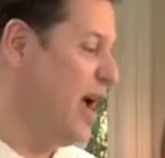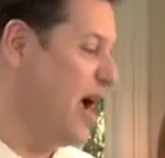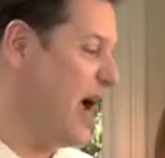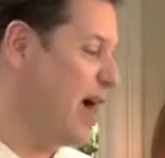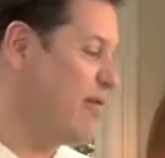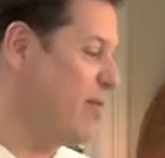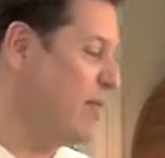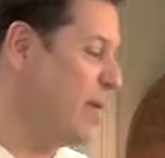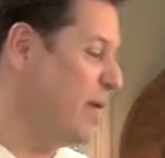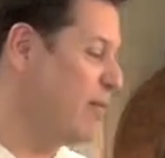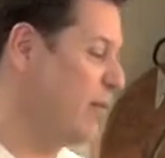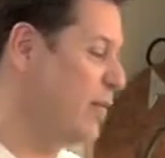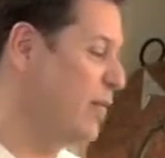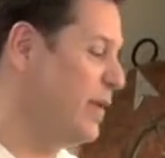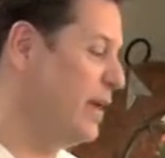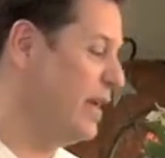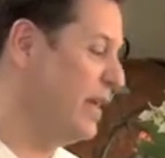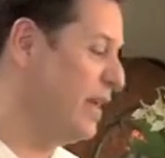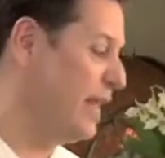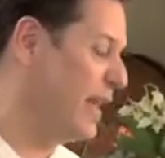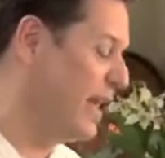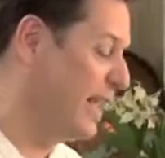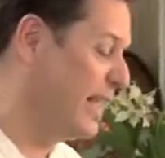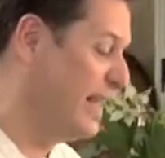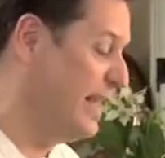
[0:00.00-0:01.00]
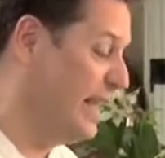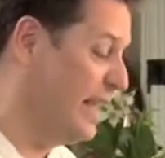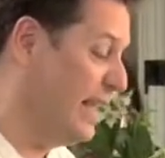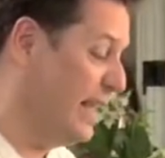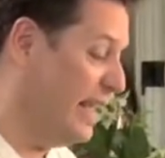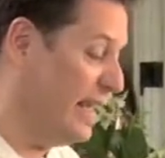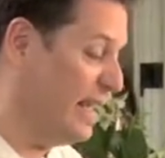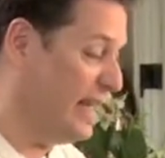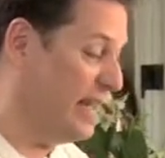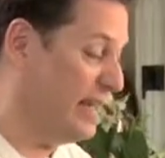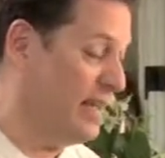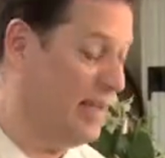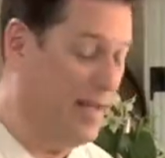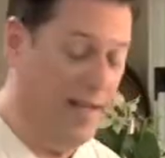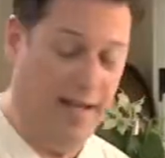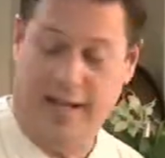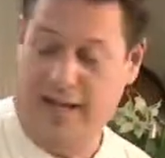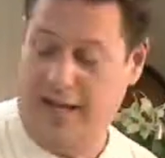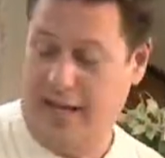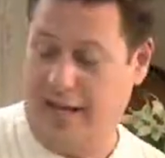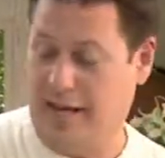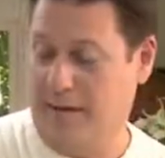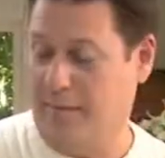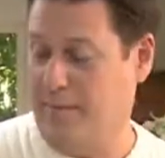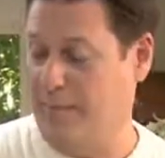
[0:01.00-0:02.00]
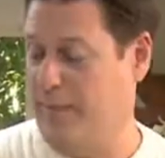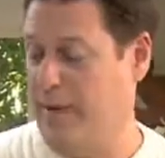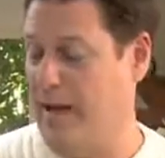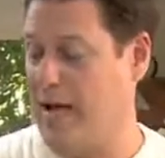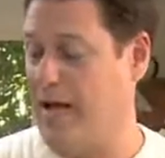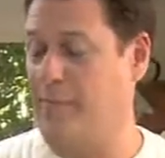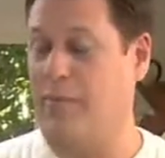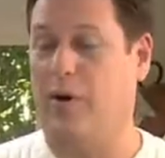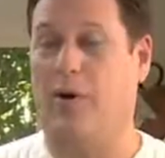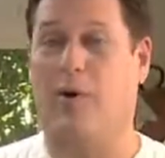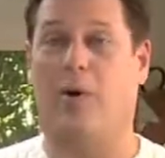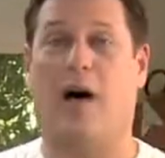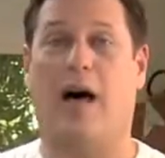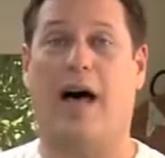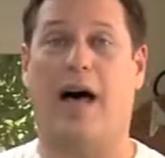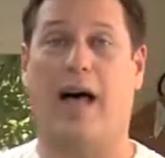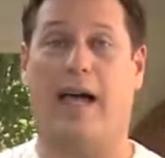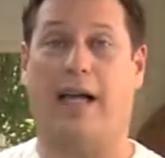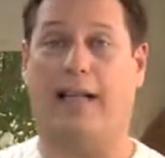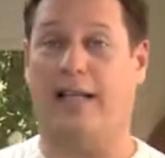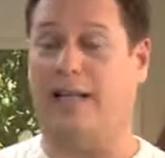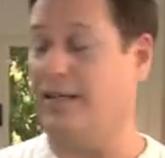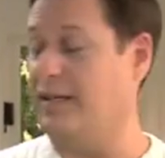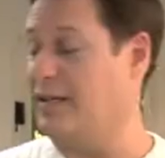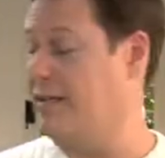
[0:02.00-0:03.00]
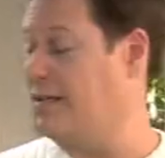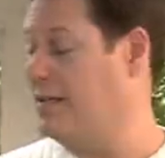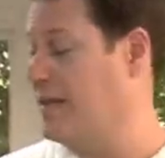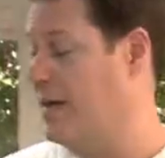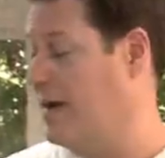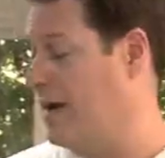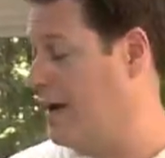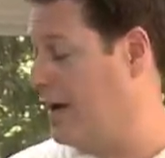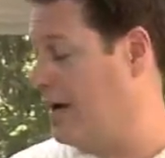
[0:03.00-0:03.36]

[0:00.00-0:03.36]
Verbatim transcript: I remember being a kid in Balboa Island